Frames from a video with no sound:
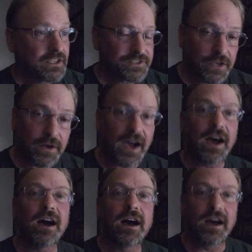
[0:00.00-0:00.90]
So
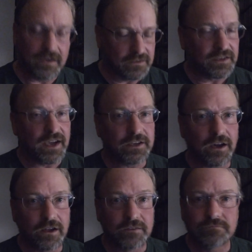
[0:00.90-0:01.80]
I
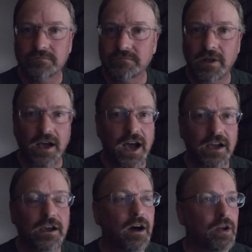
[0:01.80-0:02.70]
caught a
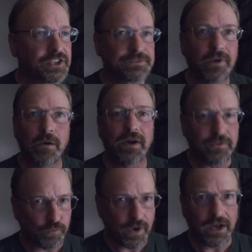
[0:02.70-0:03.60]
smallmouth
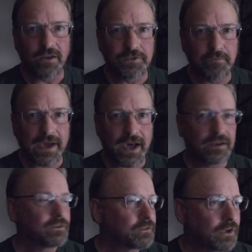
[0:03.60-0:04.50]
right off the bat
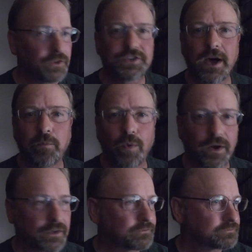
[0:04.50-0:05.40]
on top water.